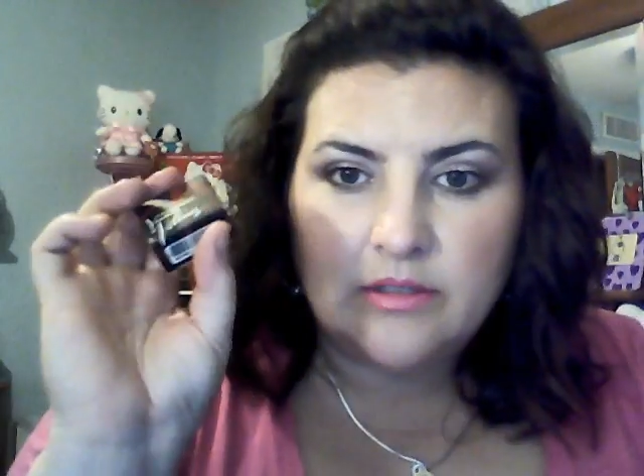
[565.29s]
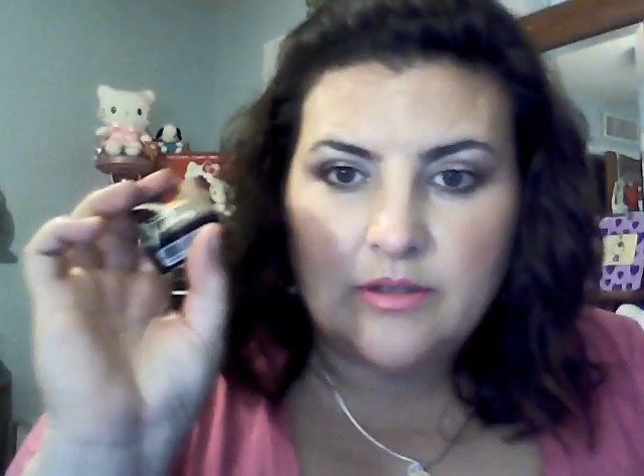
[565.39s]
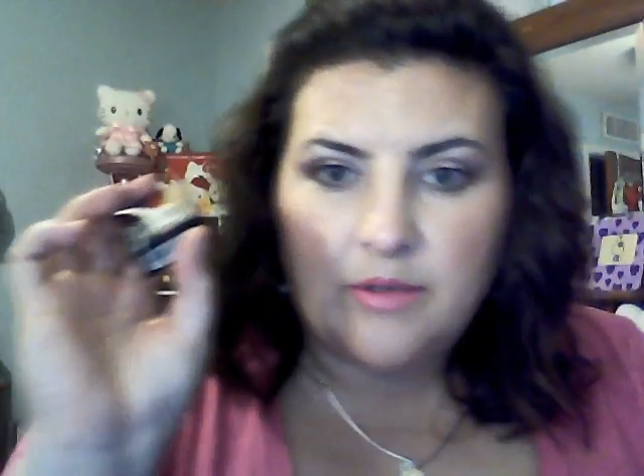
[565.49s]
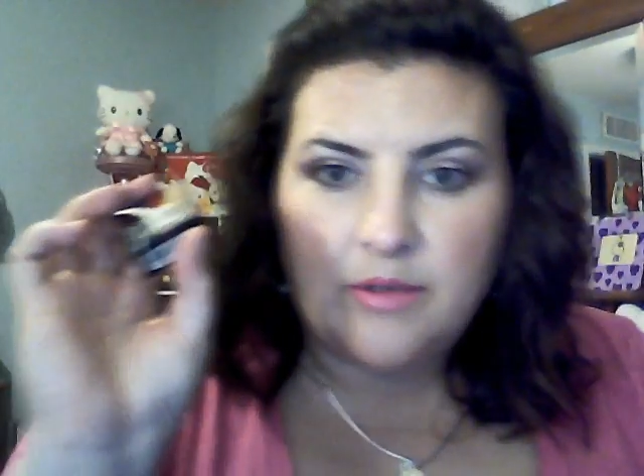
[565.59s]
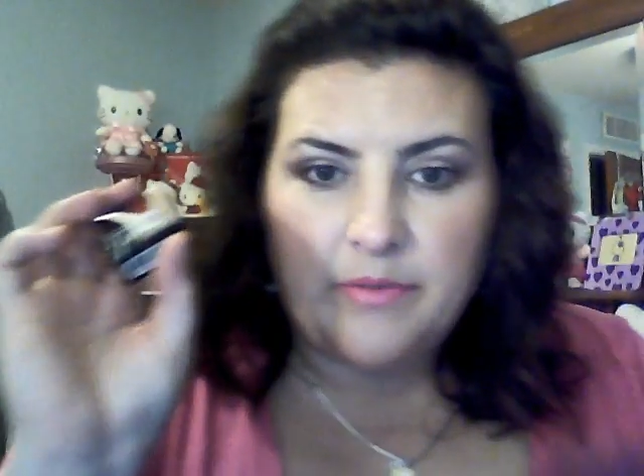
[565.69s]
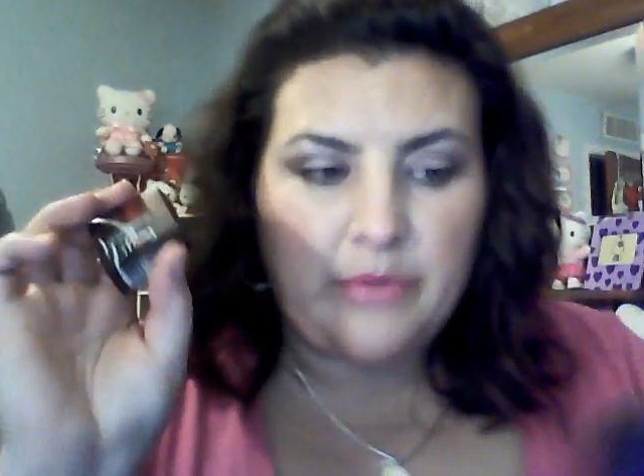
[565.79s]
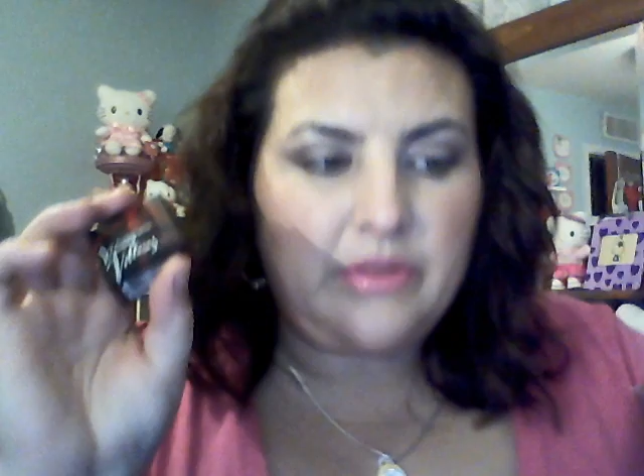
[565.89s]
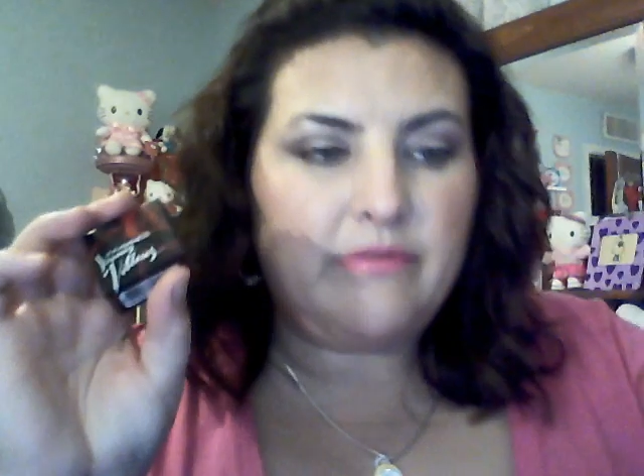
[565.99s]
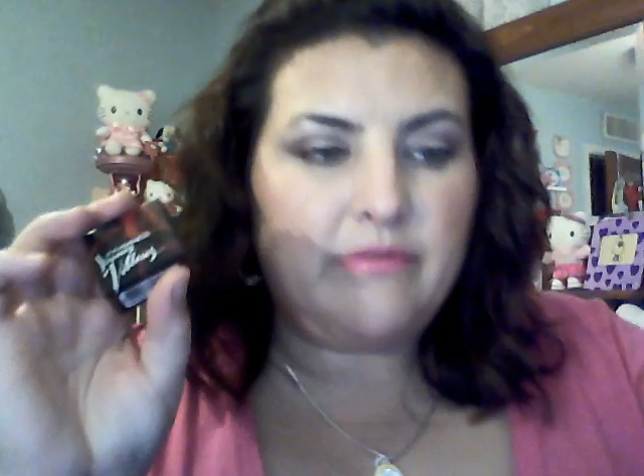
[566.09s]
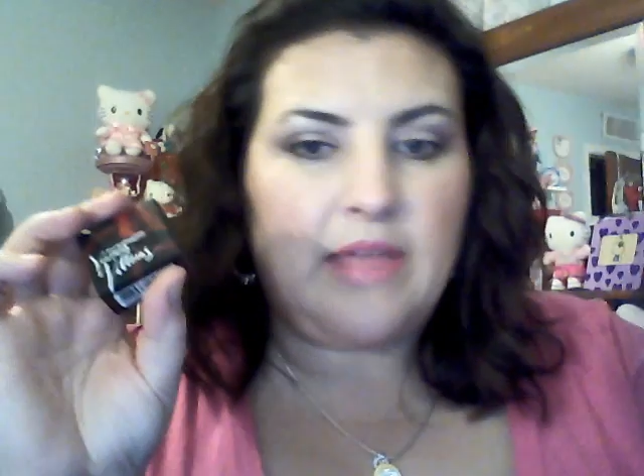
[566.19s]
both of
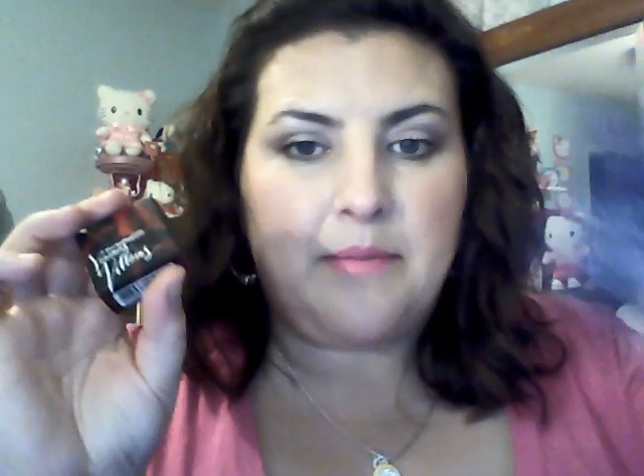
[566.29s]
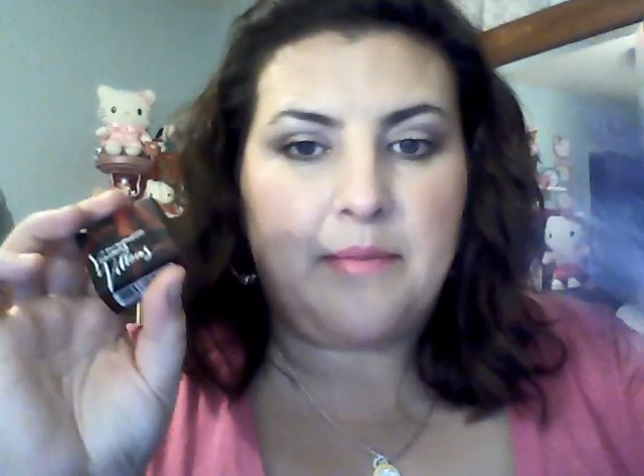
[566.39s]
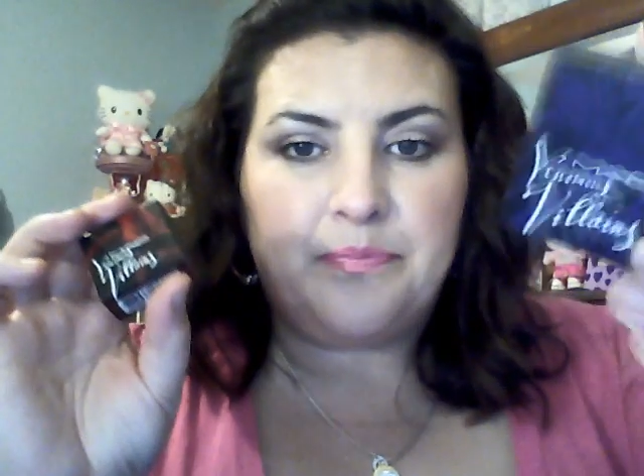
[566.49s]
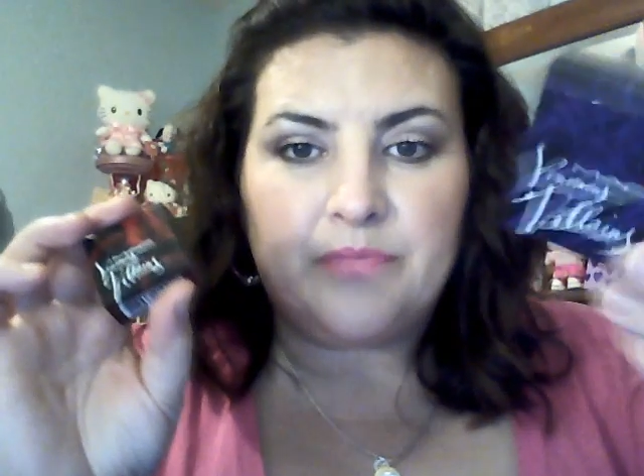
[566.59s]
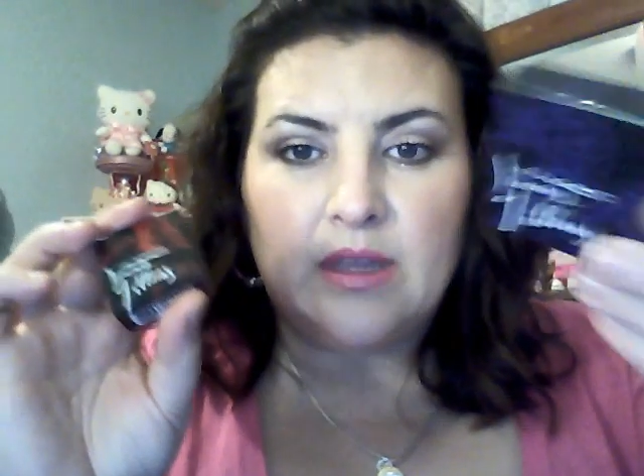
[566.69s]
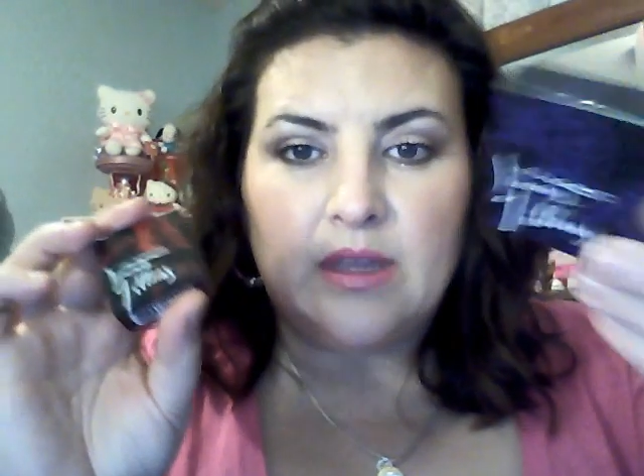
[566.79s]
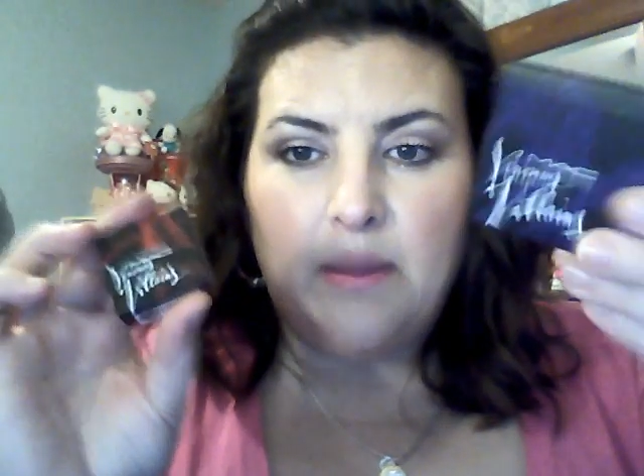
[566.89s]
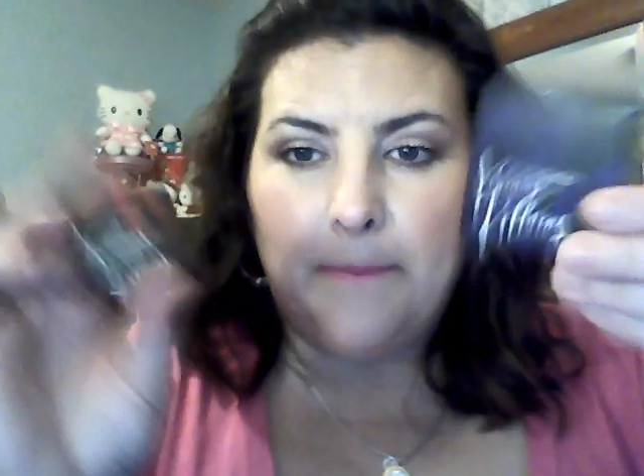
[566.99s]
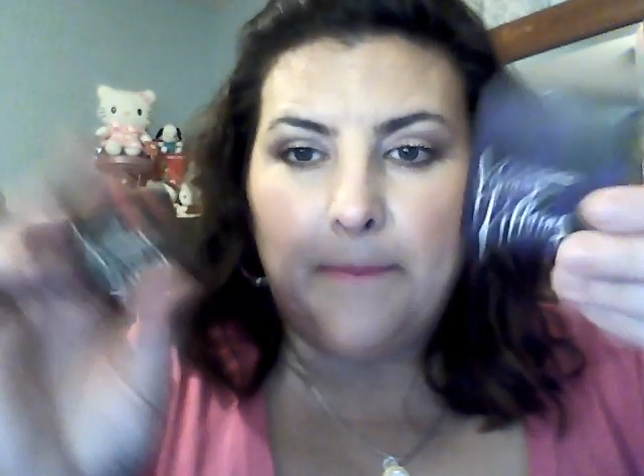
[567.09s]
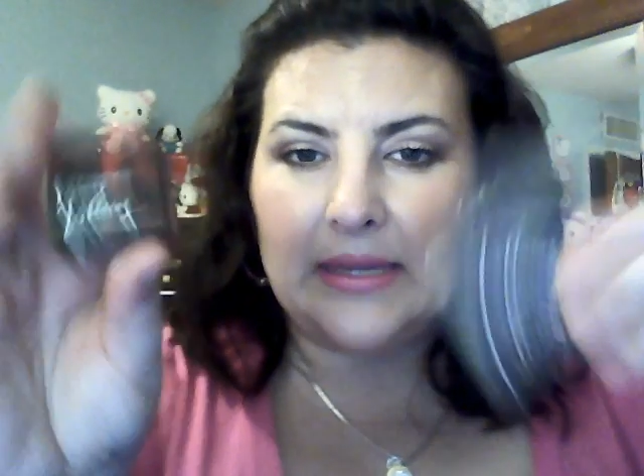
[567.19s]
them,
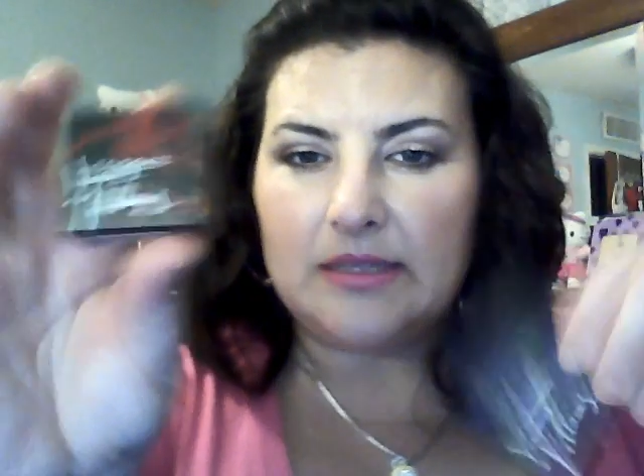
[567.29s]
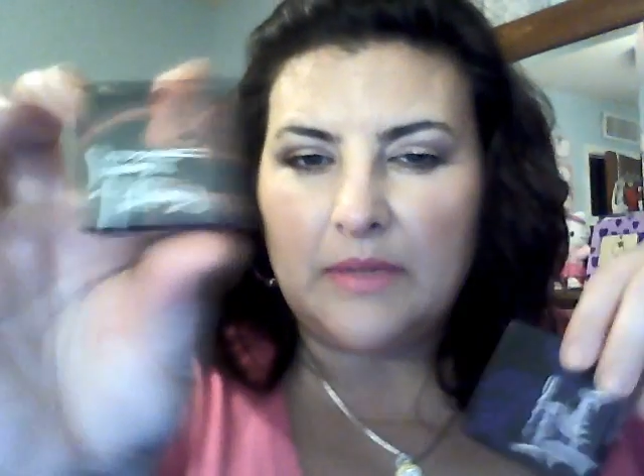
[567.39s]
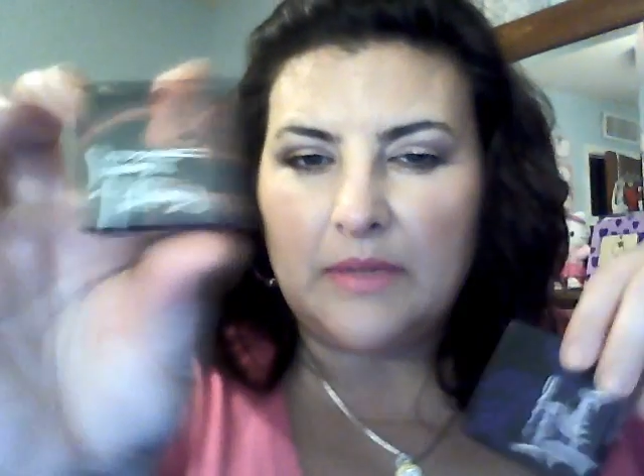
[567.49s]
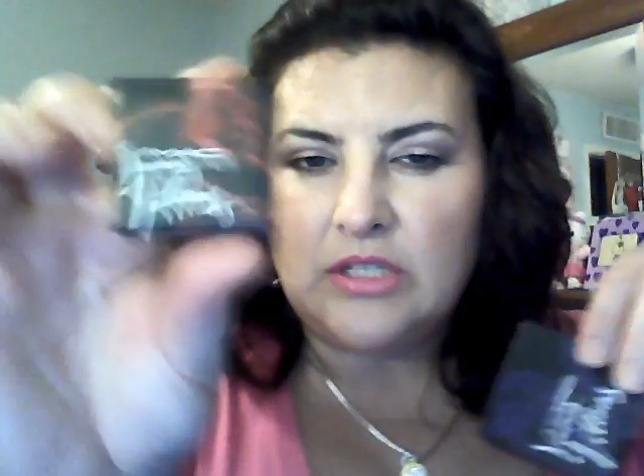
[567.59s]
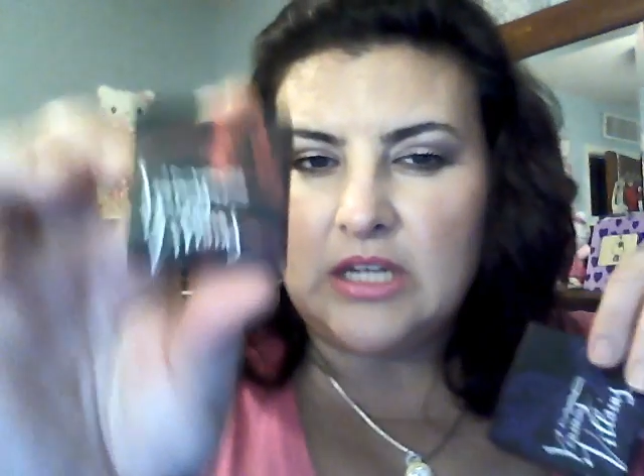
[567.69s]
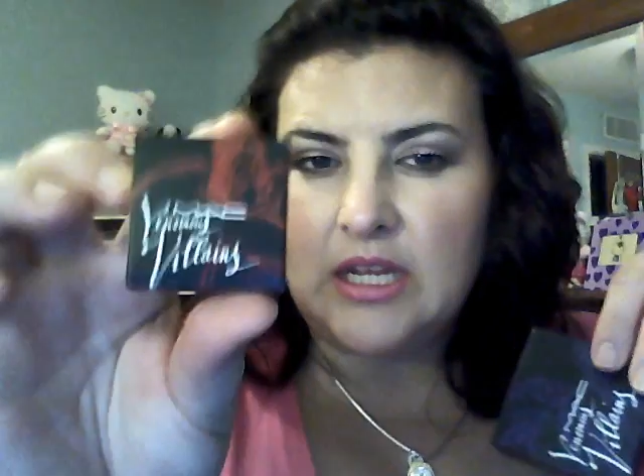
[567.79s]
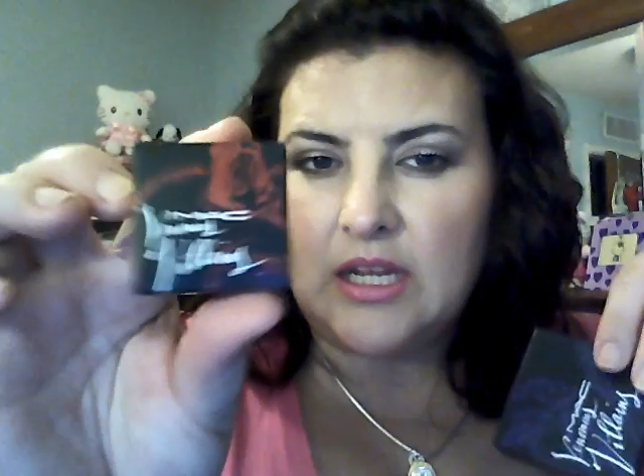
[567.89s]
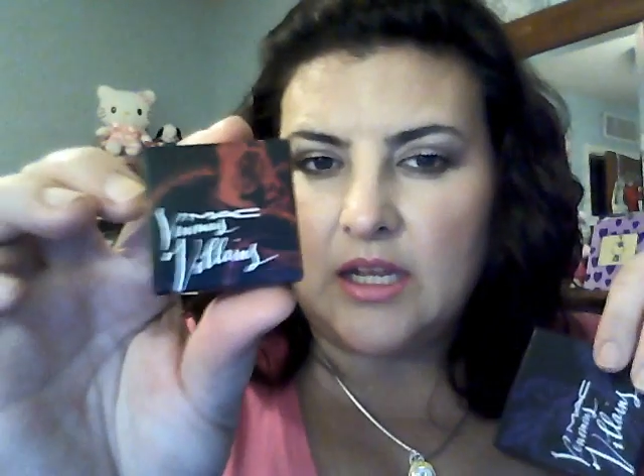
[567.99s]
but especially,